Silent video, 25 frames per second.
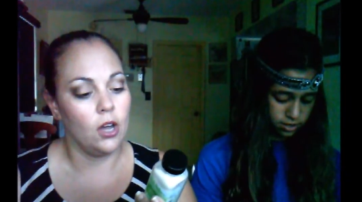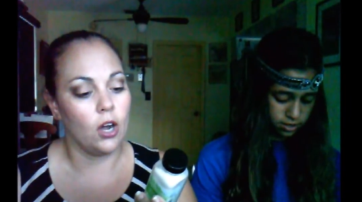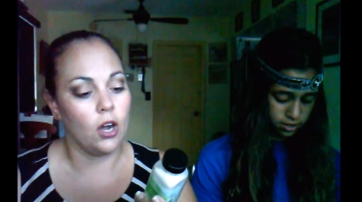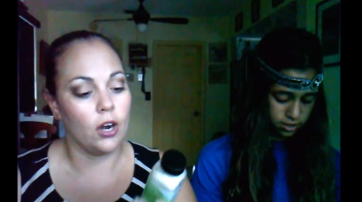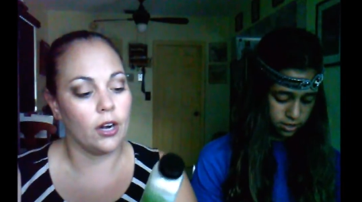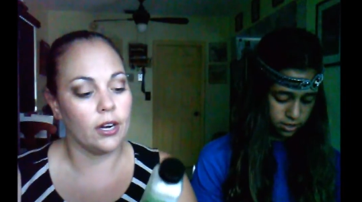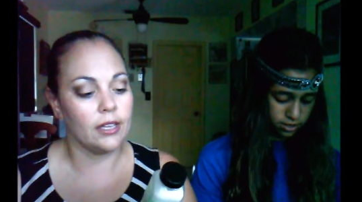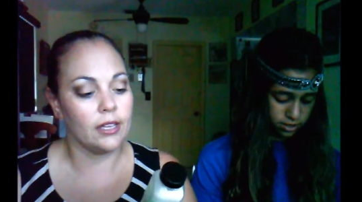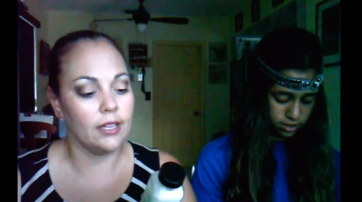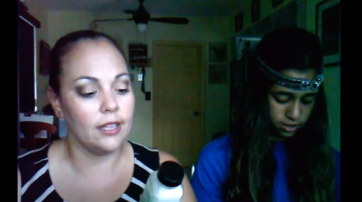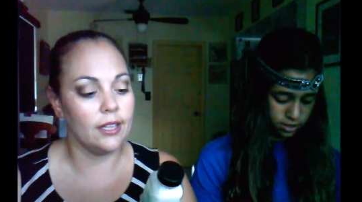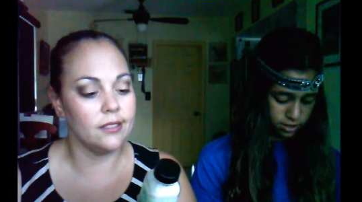
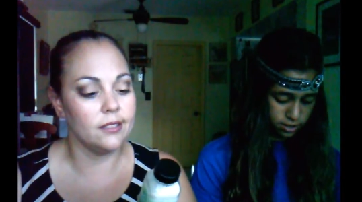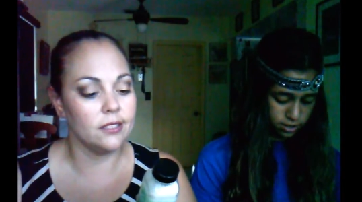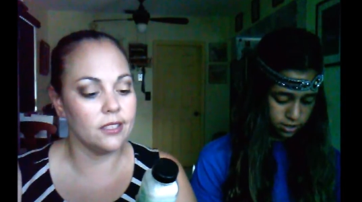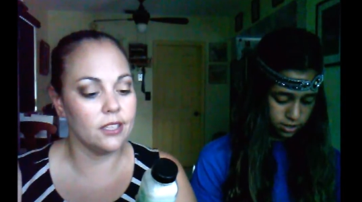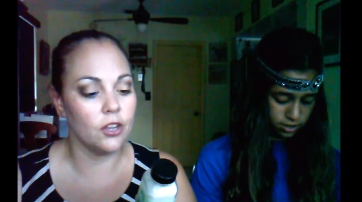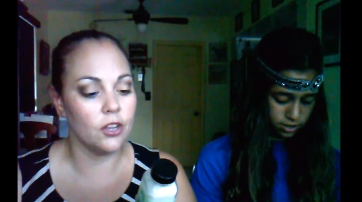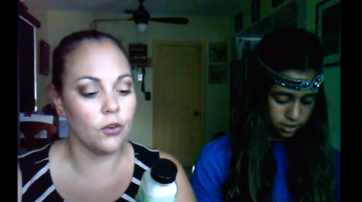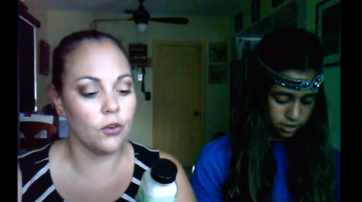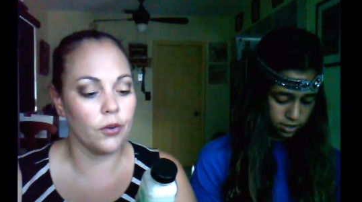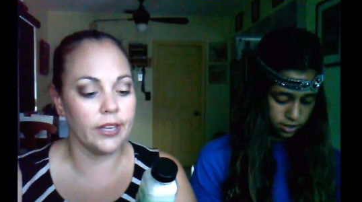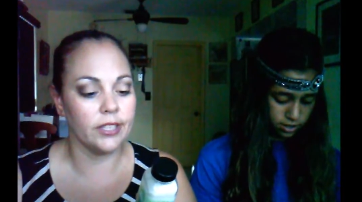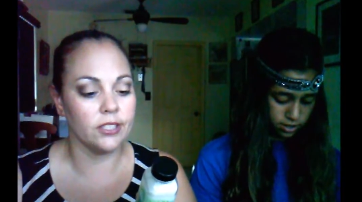Speaker 1: Our
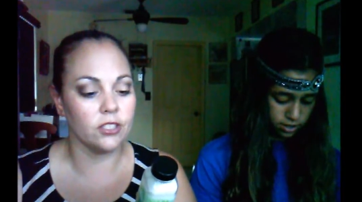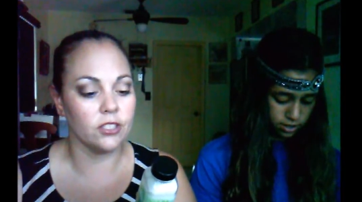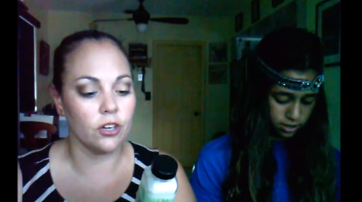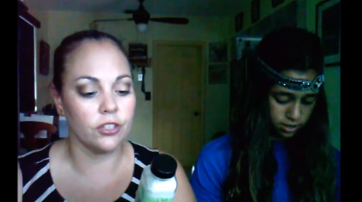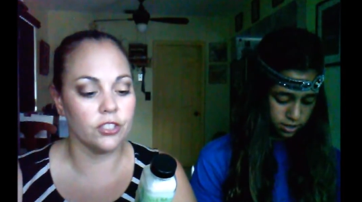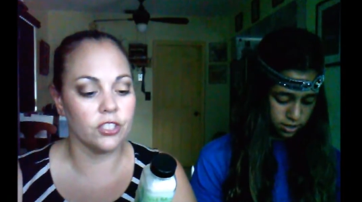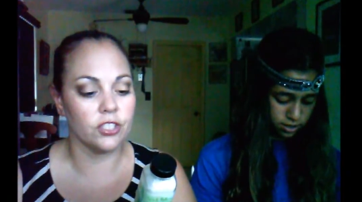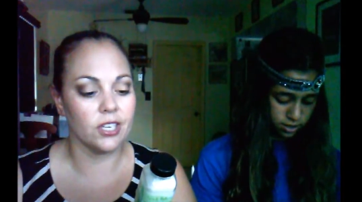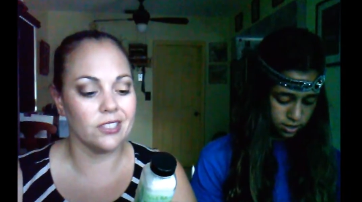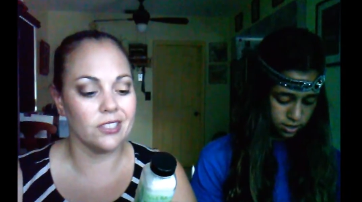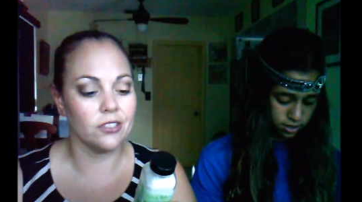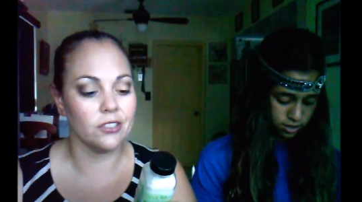cleansing grains are
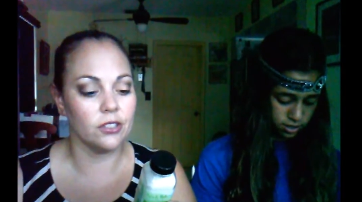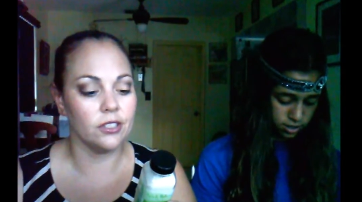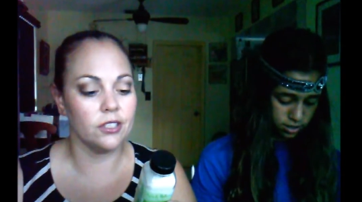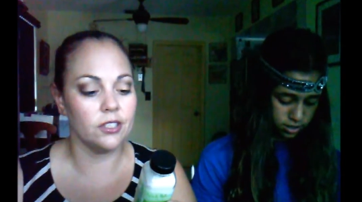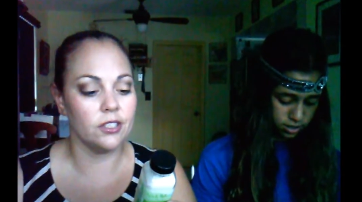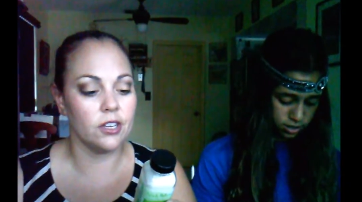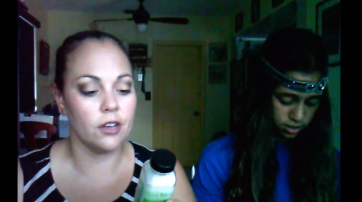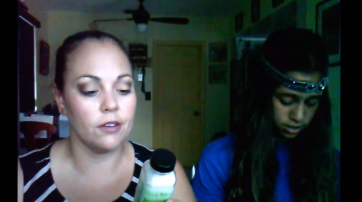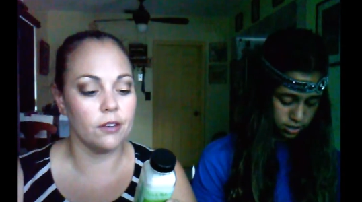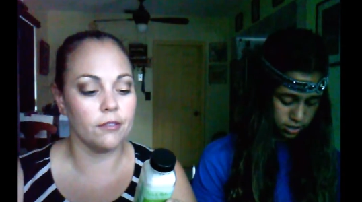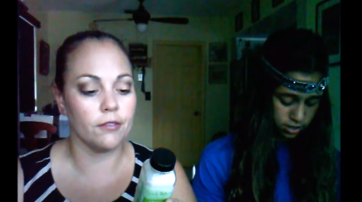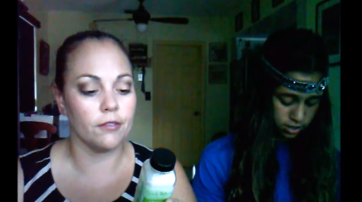gentle
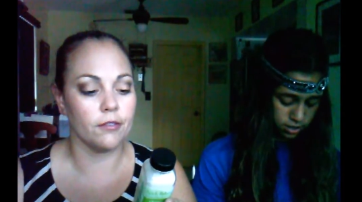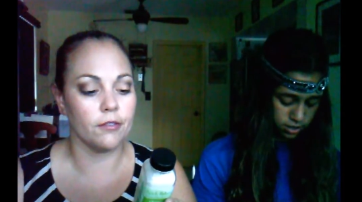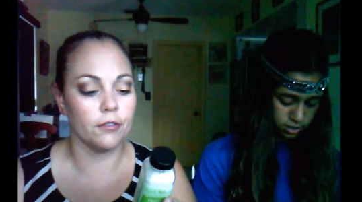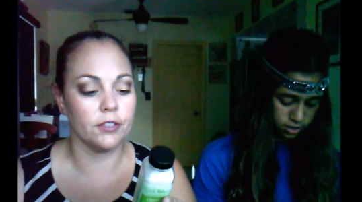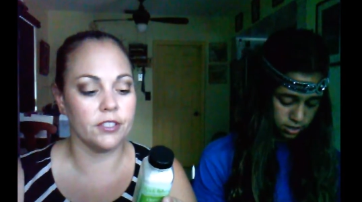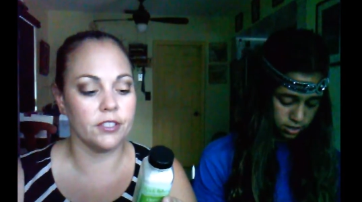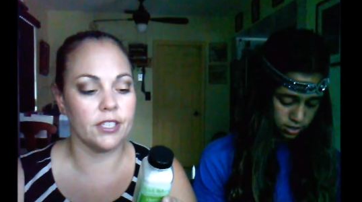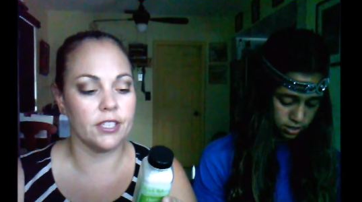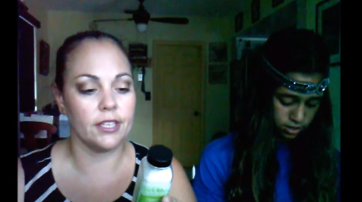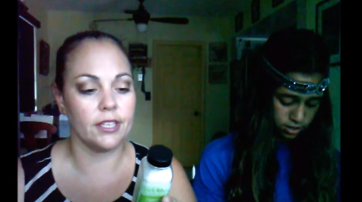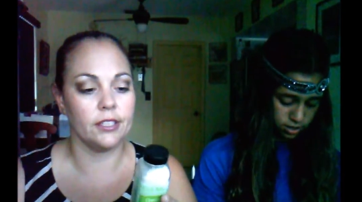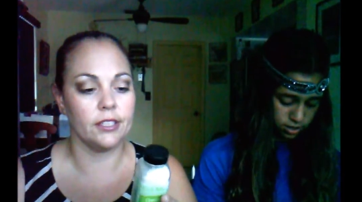enough for
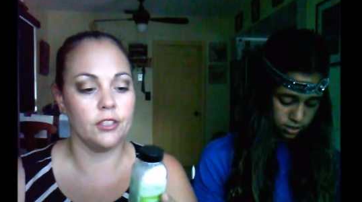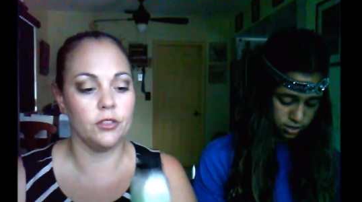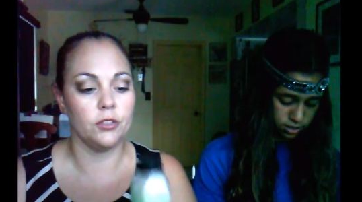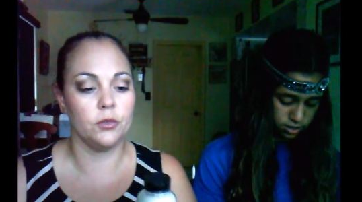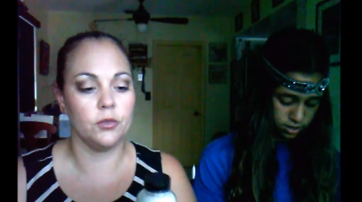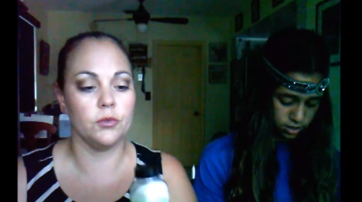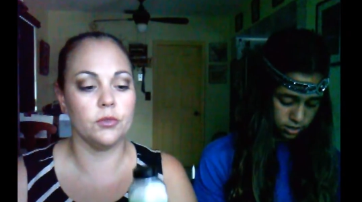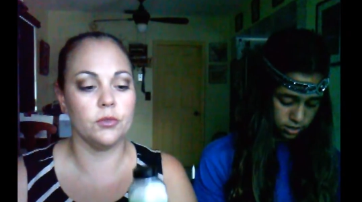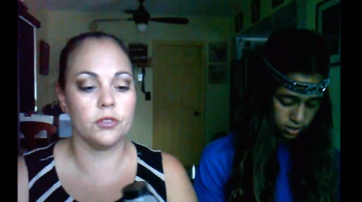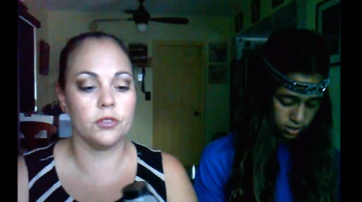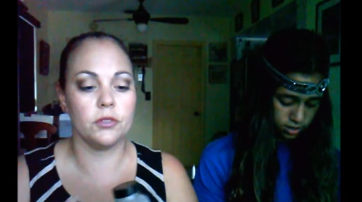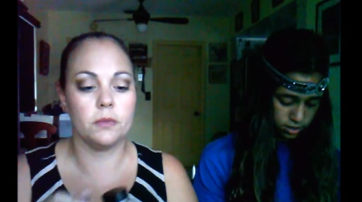daily
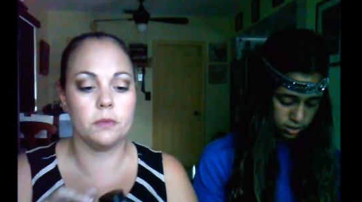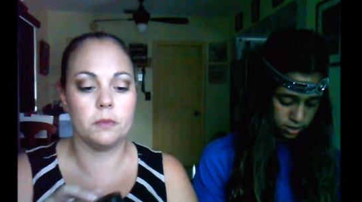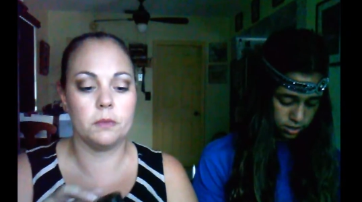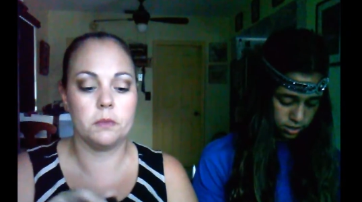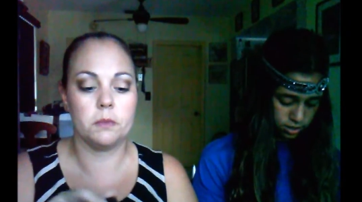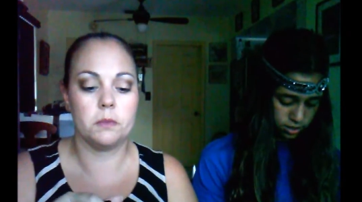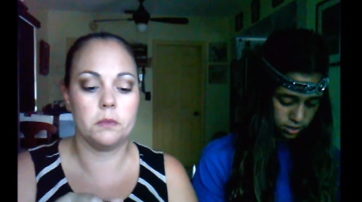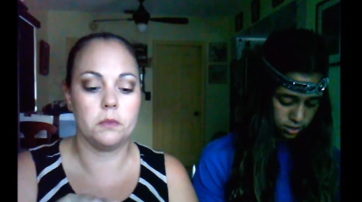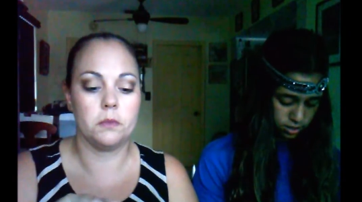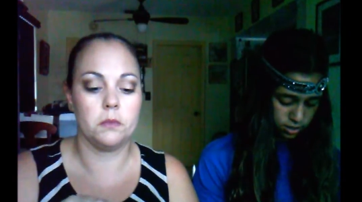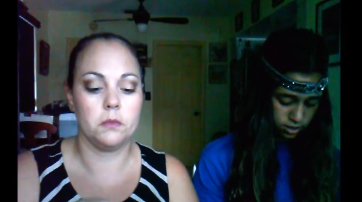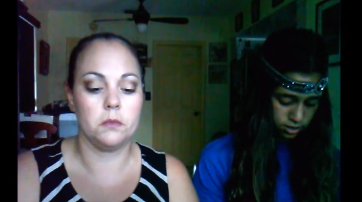use.
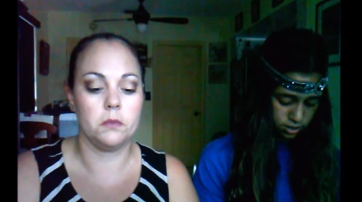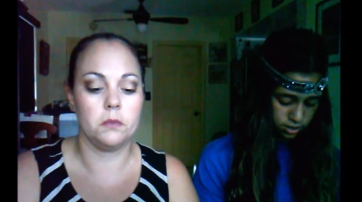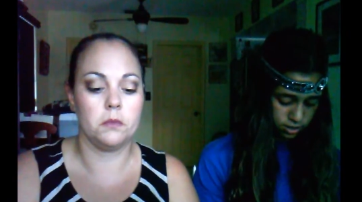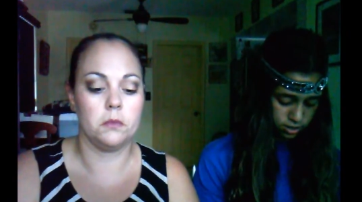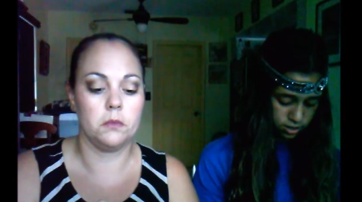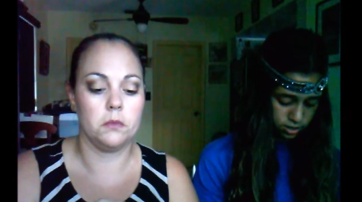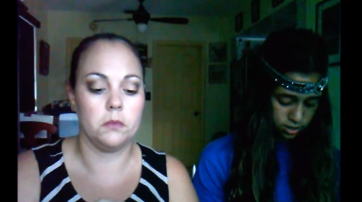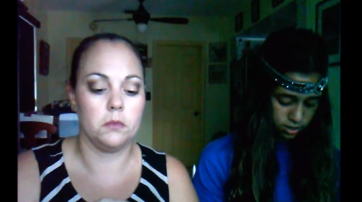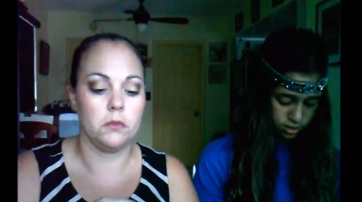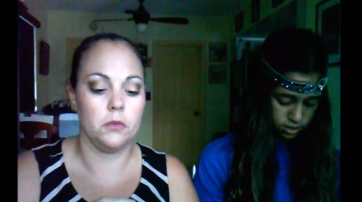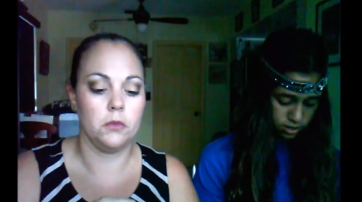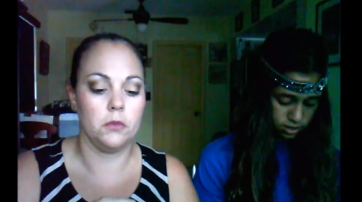
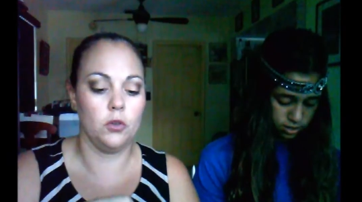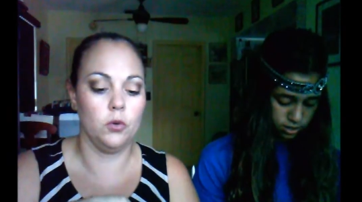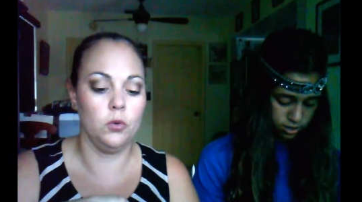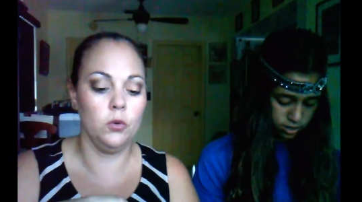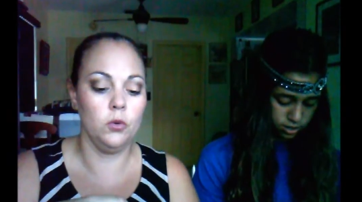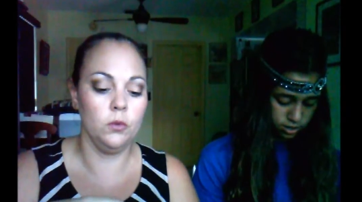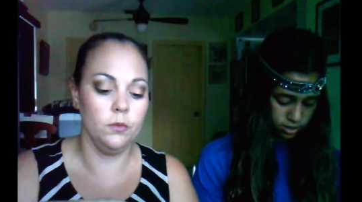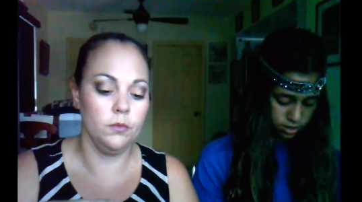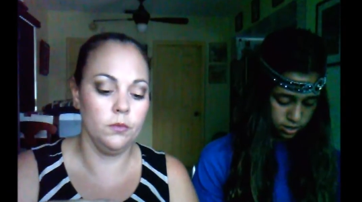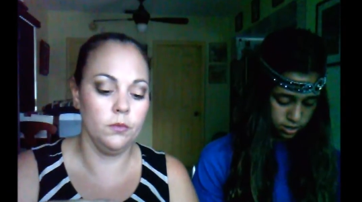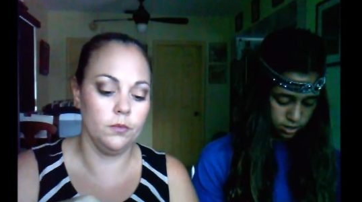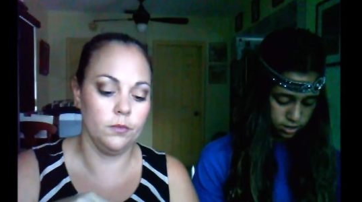
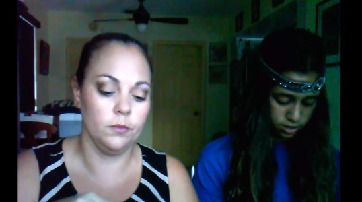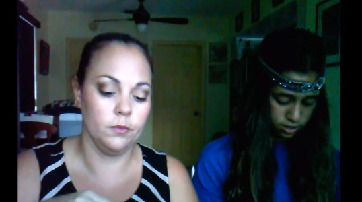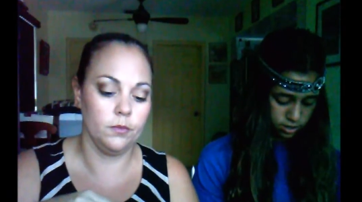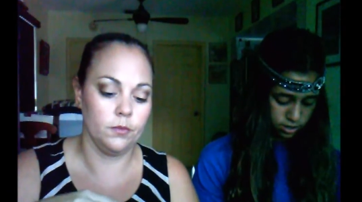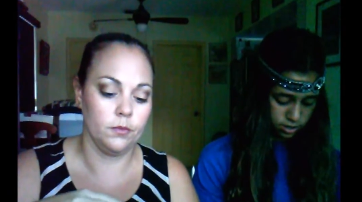Cool.